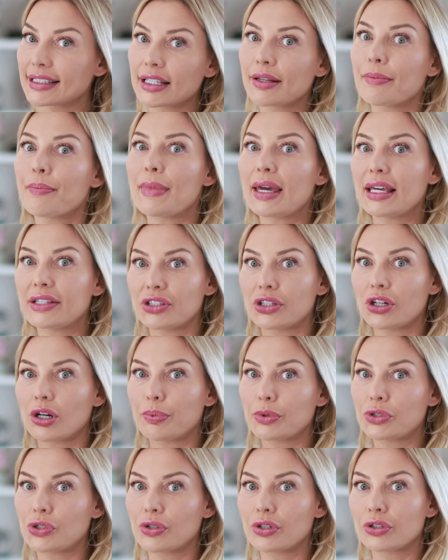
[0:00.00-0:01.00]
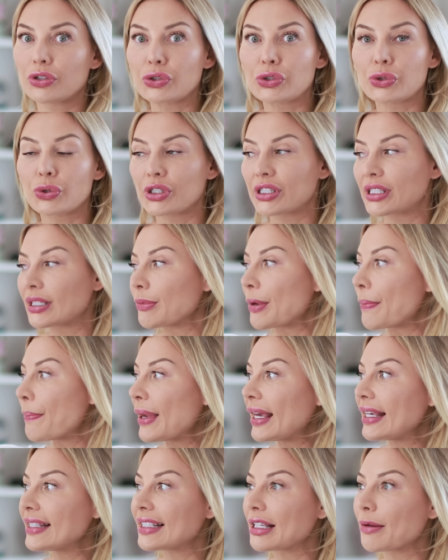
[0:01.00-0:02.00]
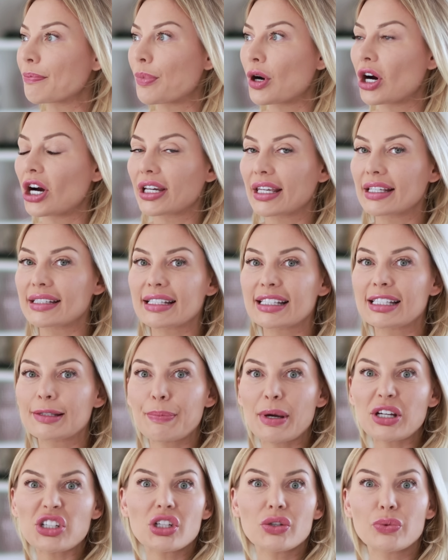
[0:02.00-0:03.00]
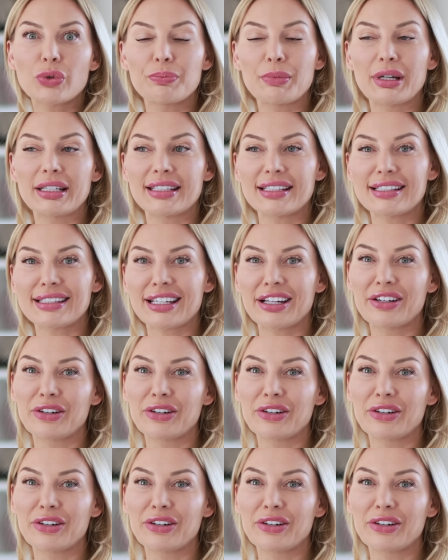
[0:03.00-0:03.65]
amazing opportunity to score some amazing bargains, especially with my discount